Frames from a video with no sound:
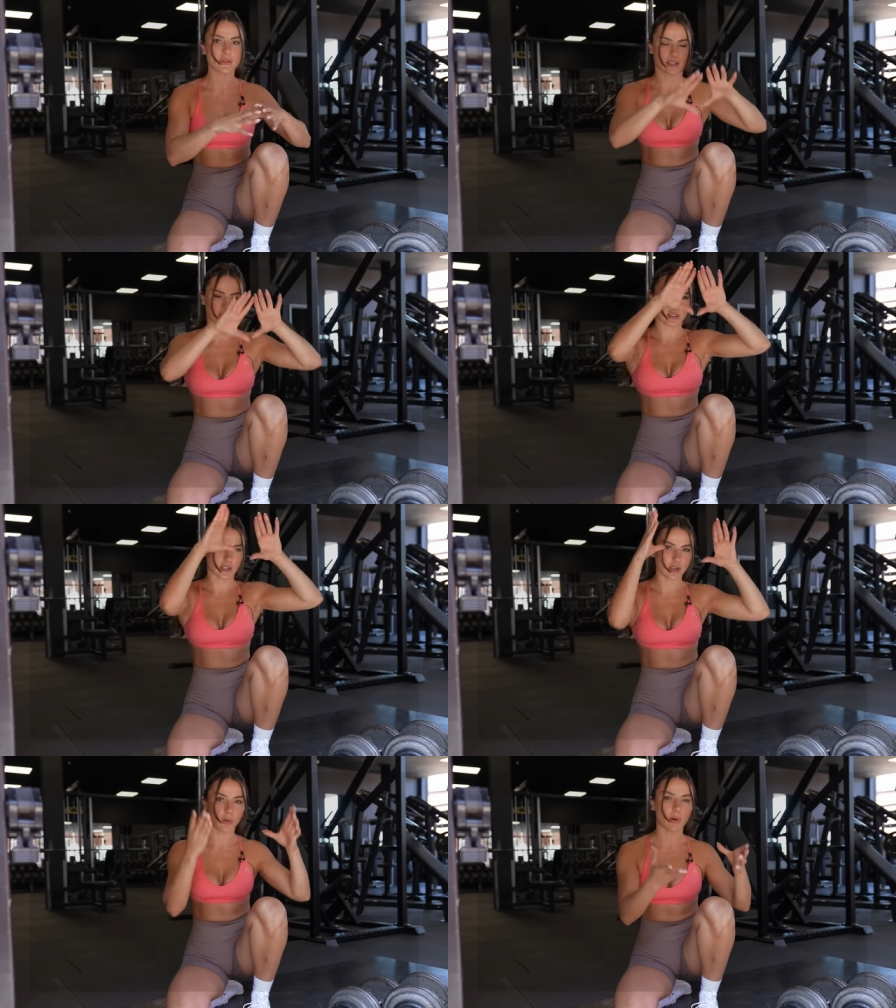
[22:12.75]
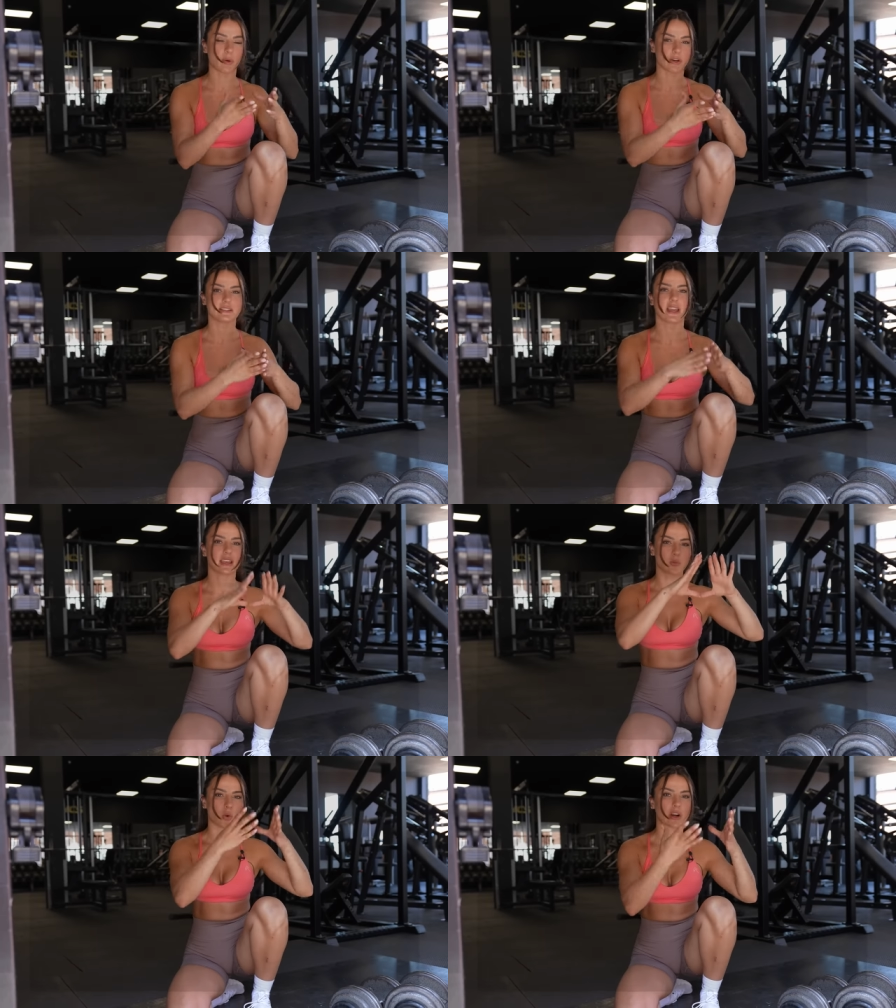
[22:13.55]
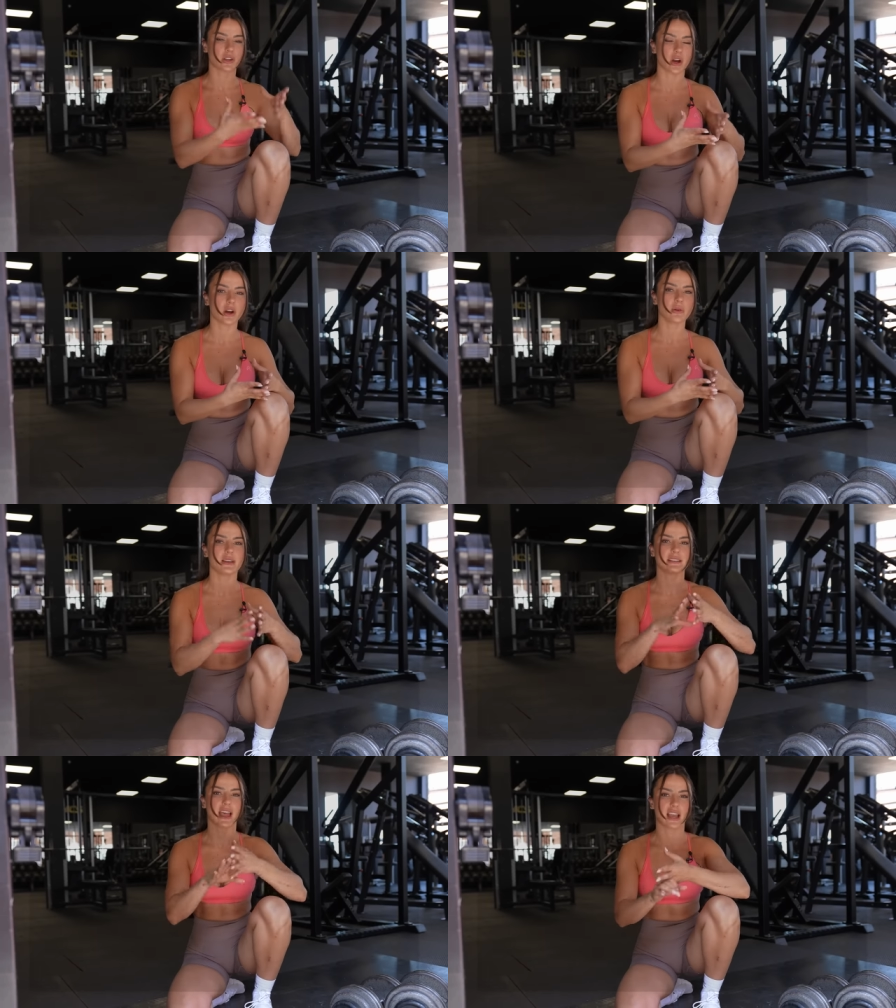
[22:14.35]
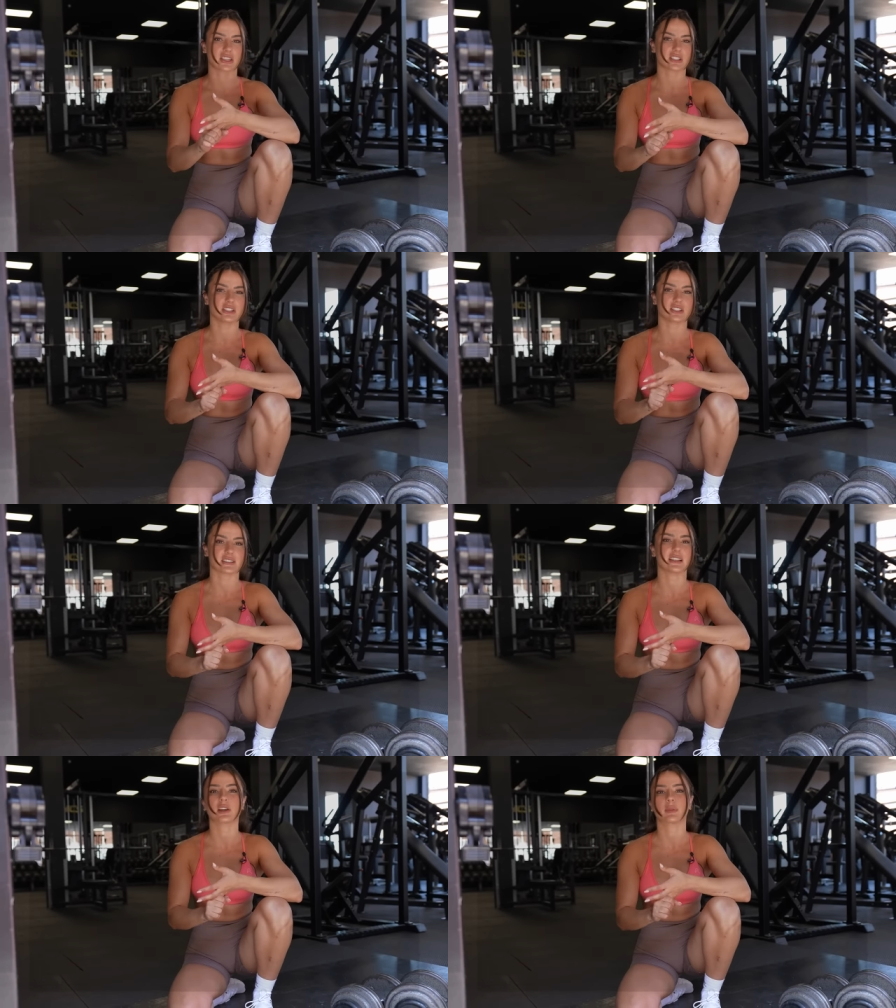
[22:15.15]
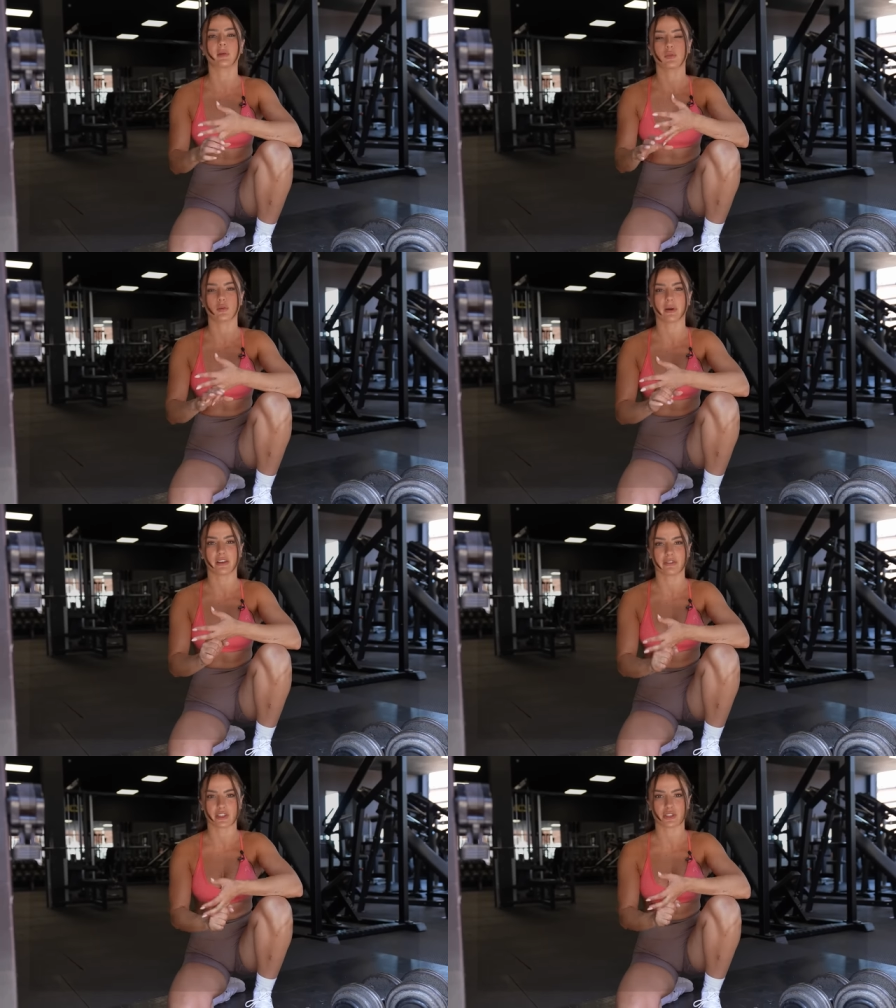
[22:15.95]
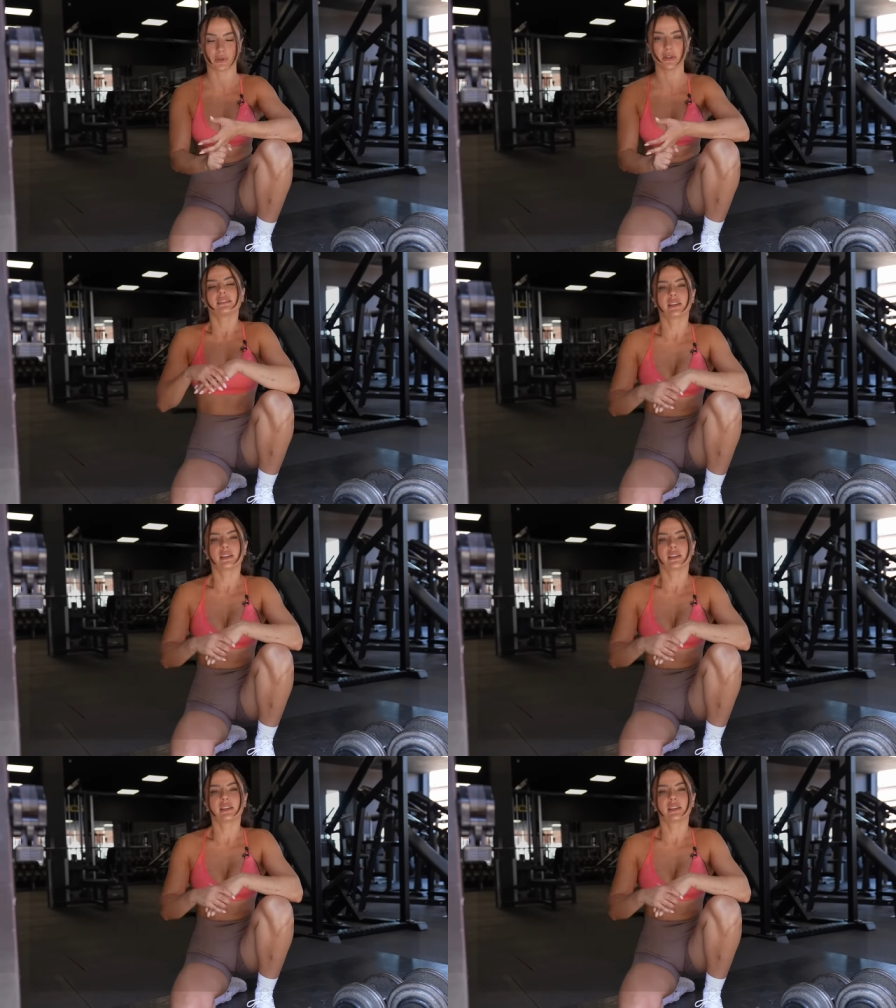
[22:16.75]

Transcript: such as a lower body day in one go, is actually just a little bit more beneficial.